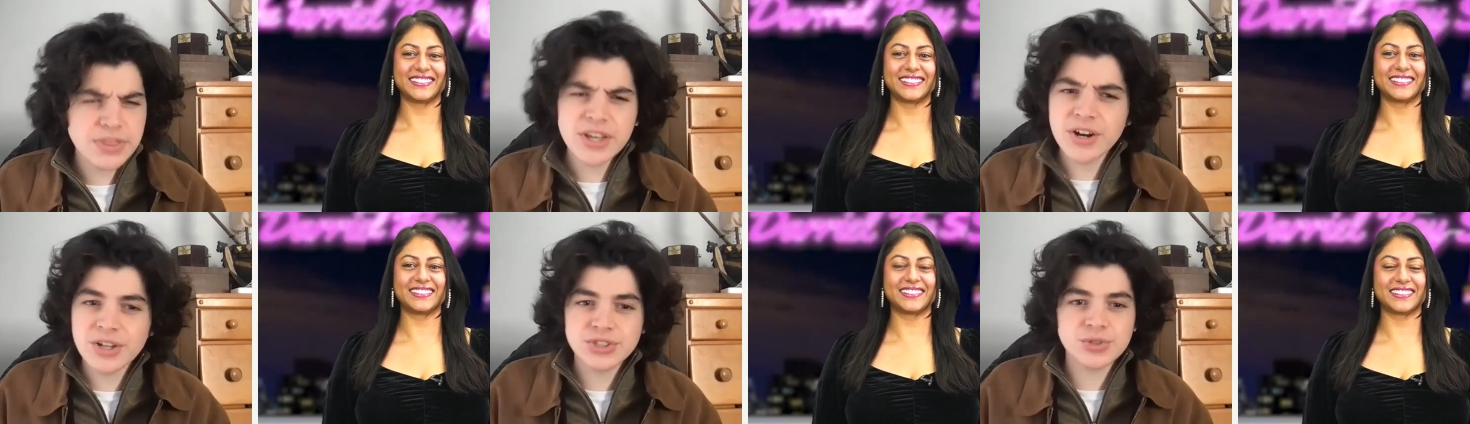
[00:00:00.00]

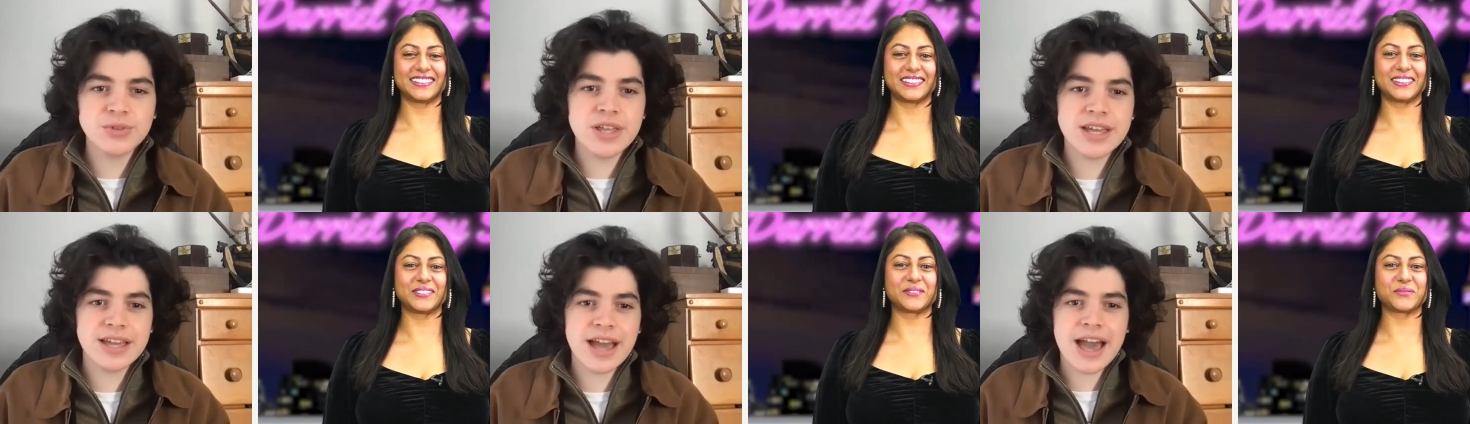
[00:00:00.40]
Speaker 1: but then
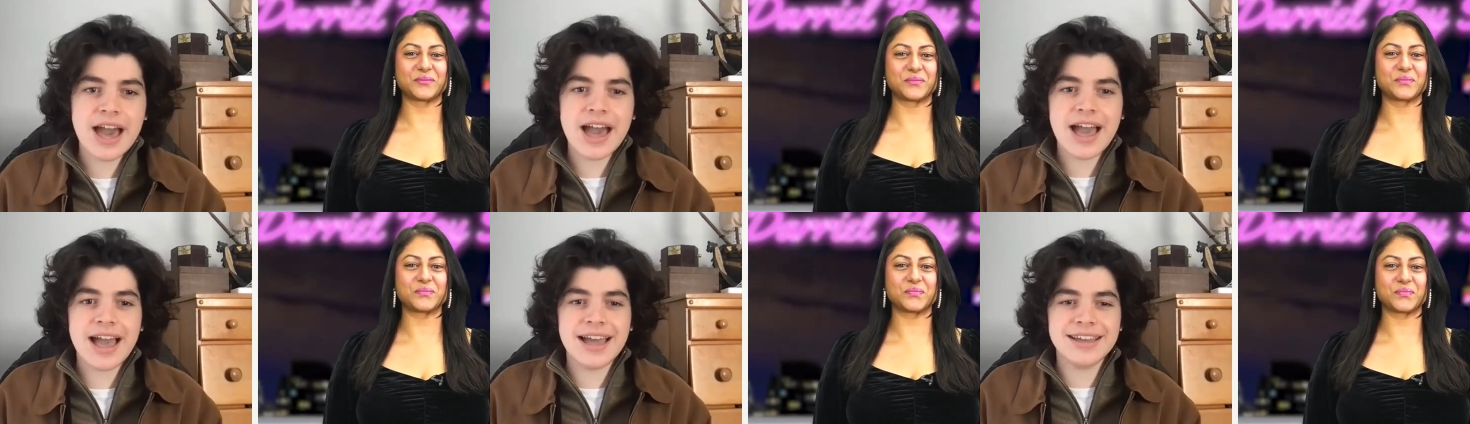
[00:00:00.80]
also like
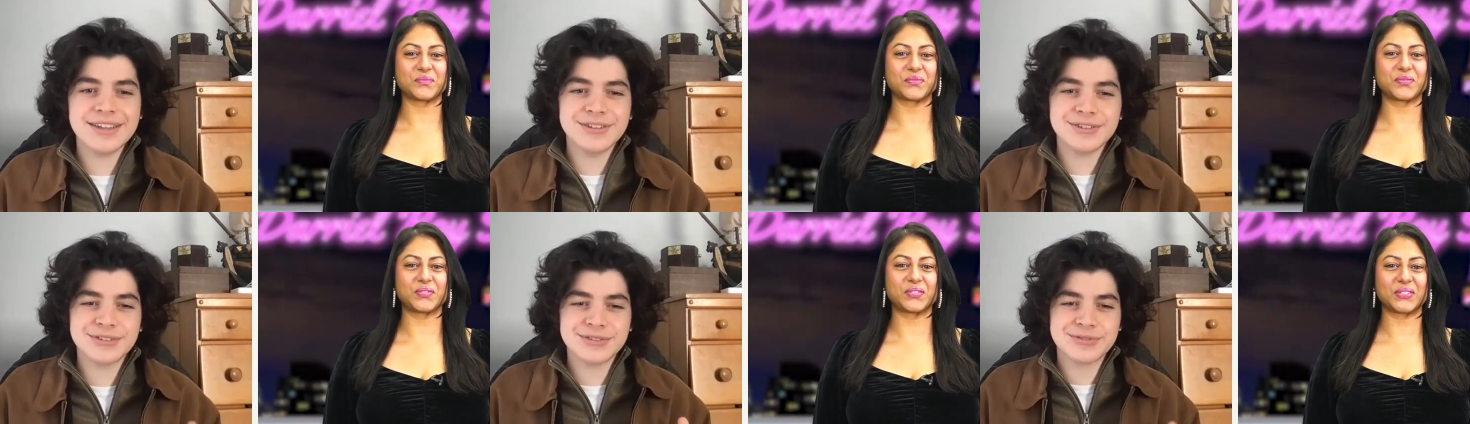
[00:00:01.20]

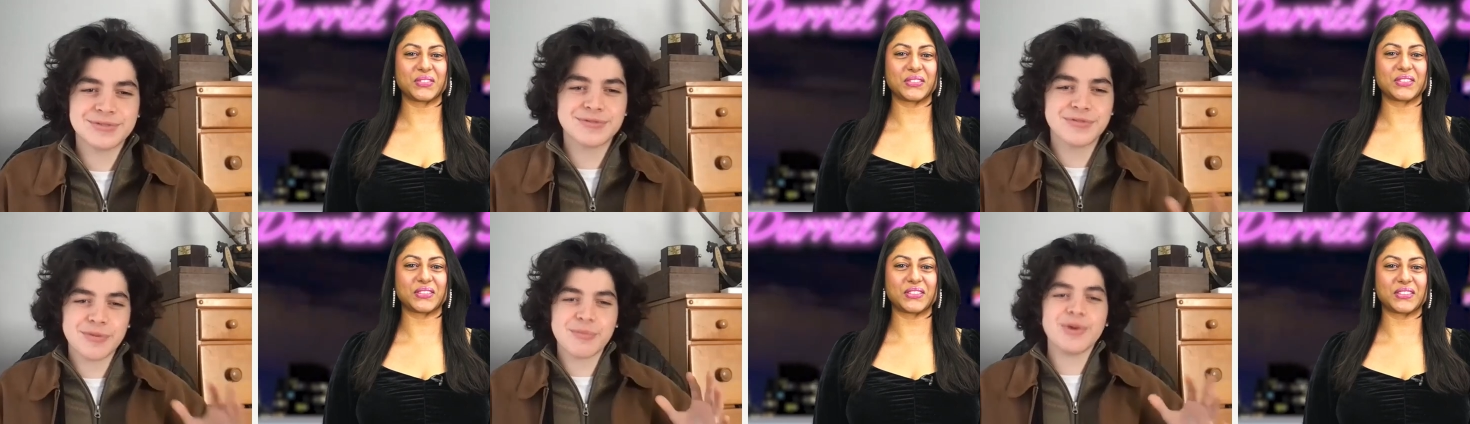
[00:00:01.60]
I,
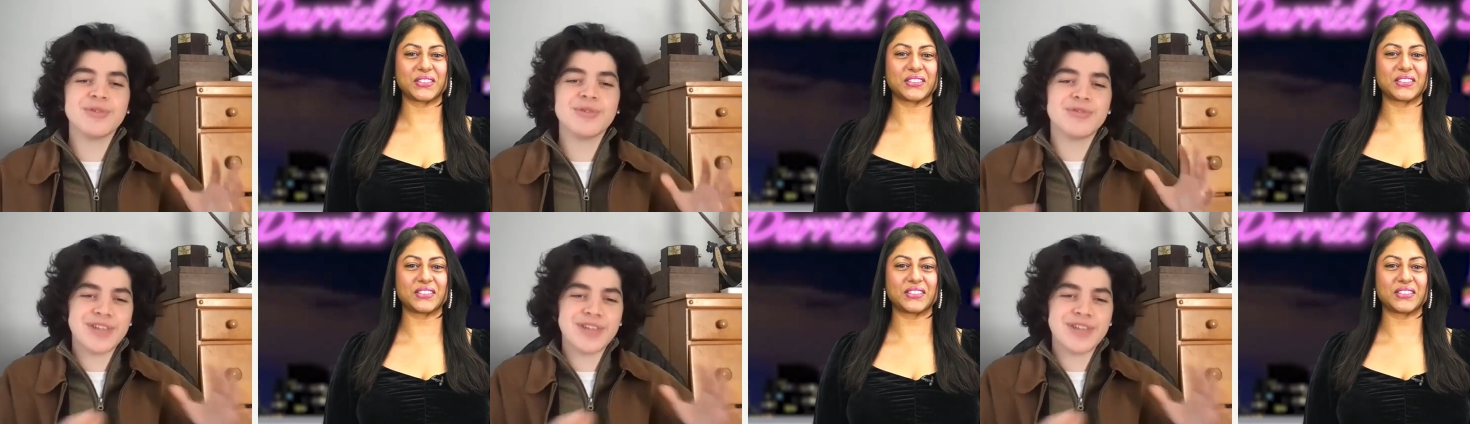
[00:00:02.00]
for more,